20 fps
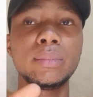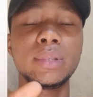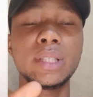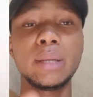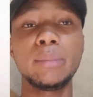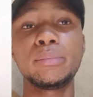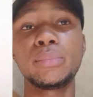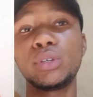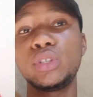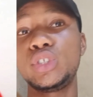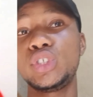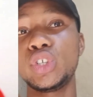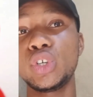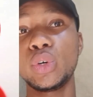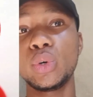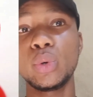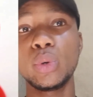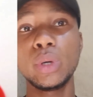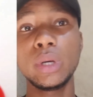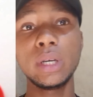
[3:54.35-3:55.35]

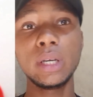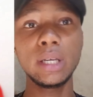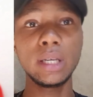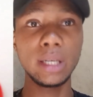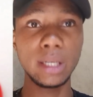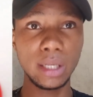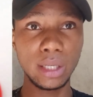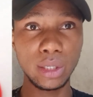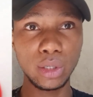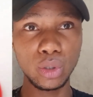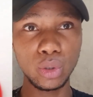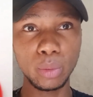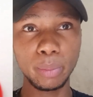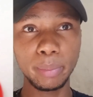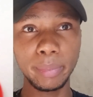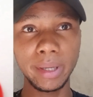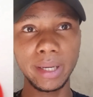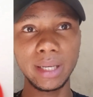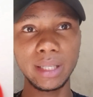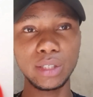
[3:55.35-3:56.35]
temperature in your
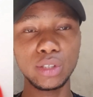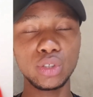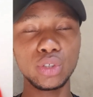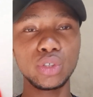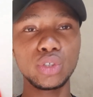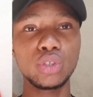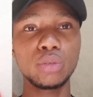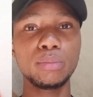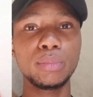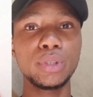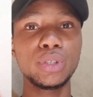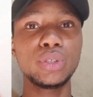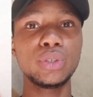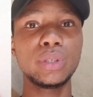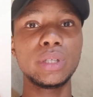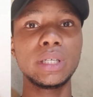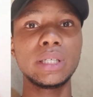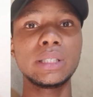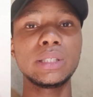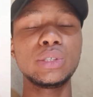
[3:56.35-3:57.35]
pen, just to make sure
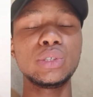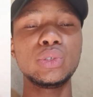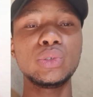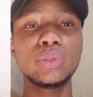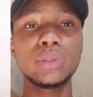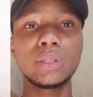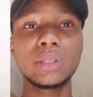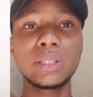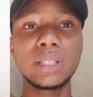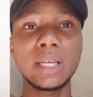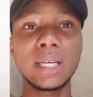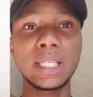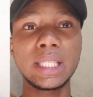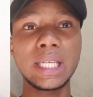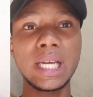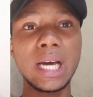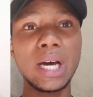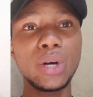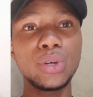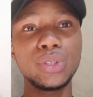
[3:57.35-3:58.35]
that you
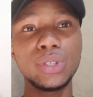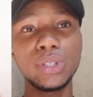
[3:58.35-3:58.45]
understand how